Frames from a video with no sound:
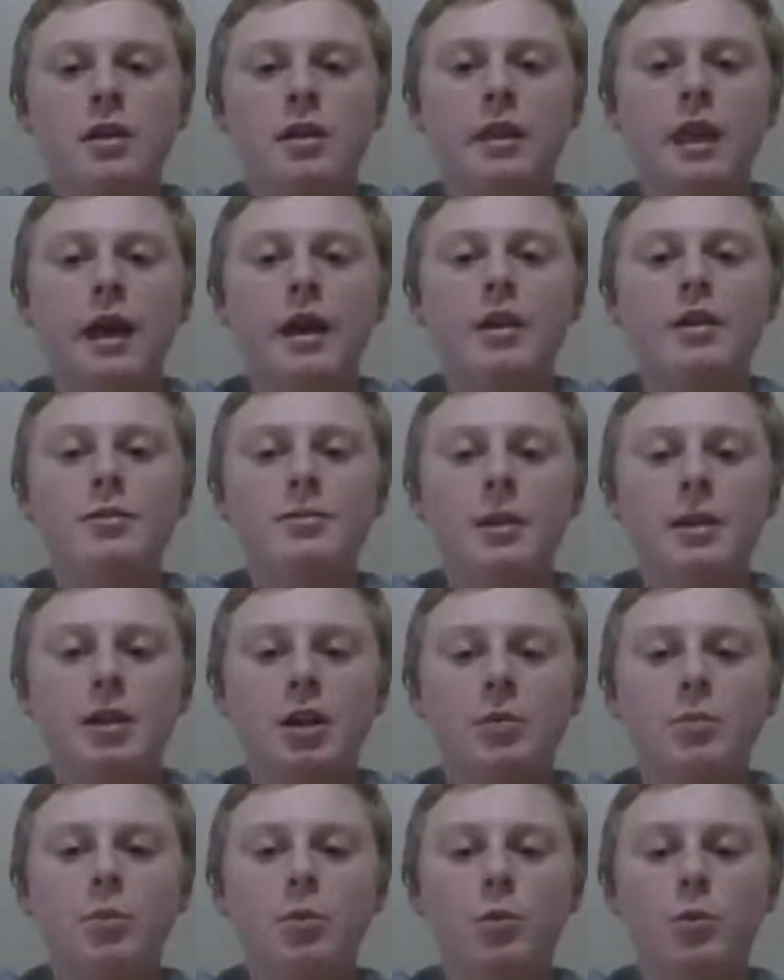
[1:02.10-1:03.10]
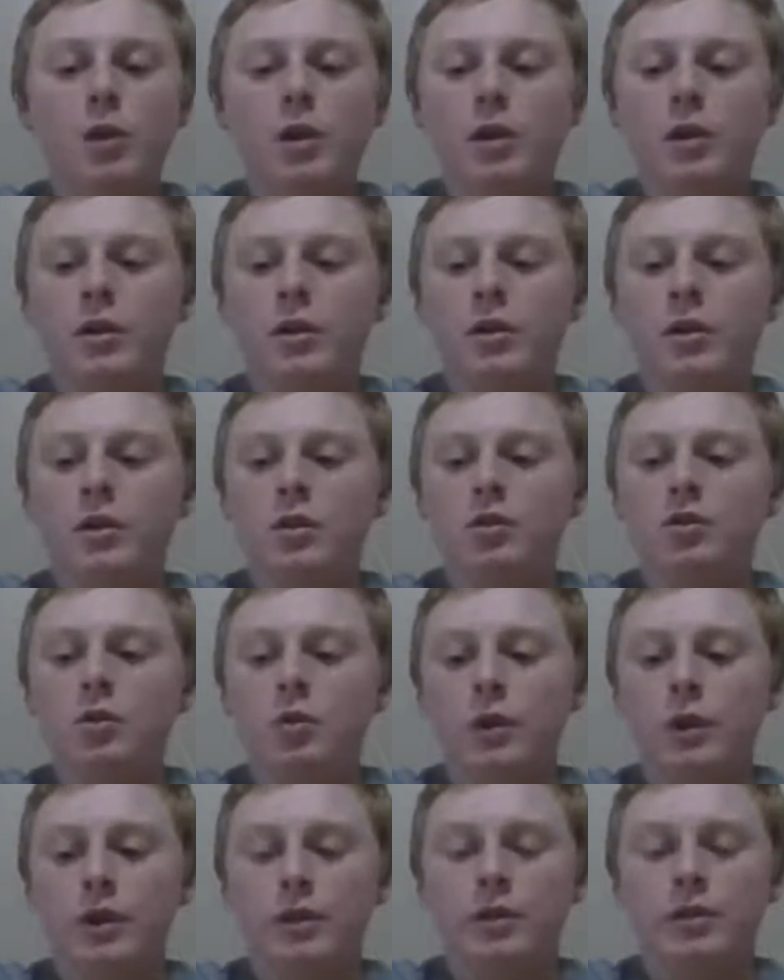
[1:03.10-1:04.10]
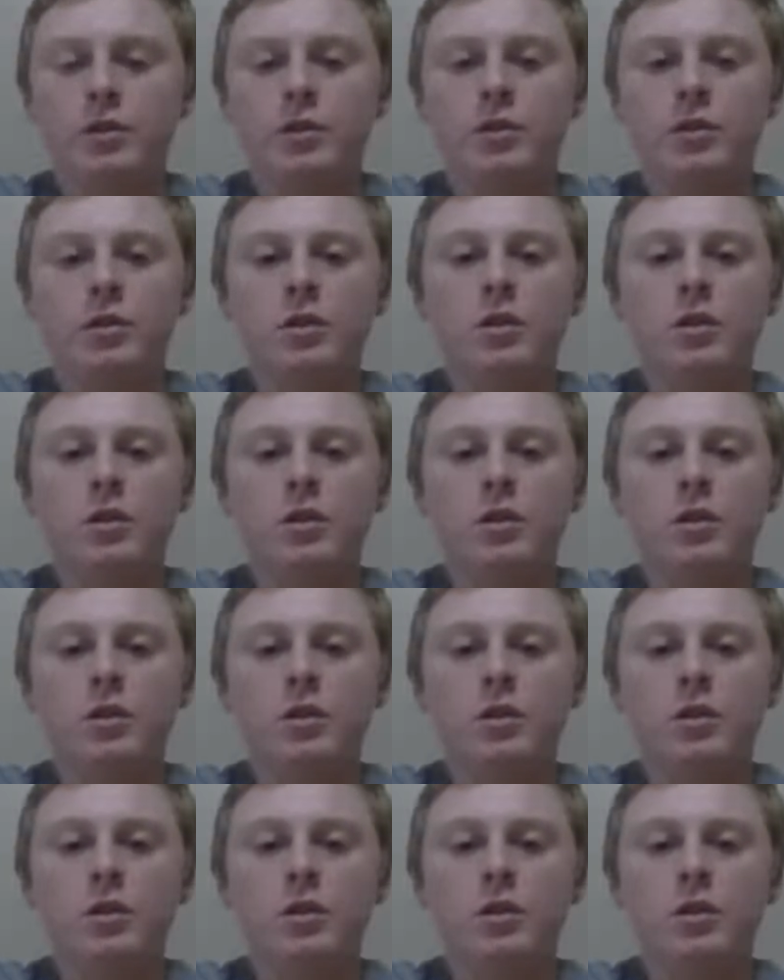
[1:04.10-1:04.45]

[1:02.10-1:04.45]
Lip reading: That is my number one choice.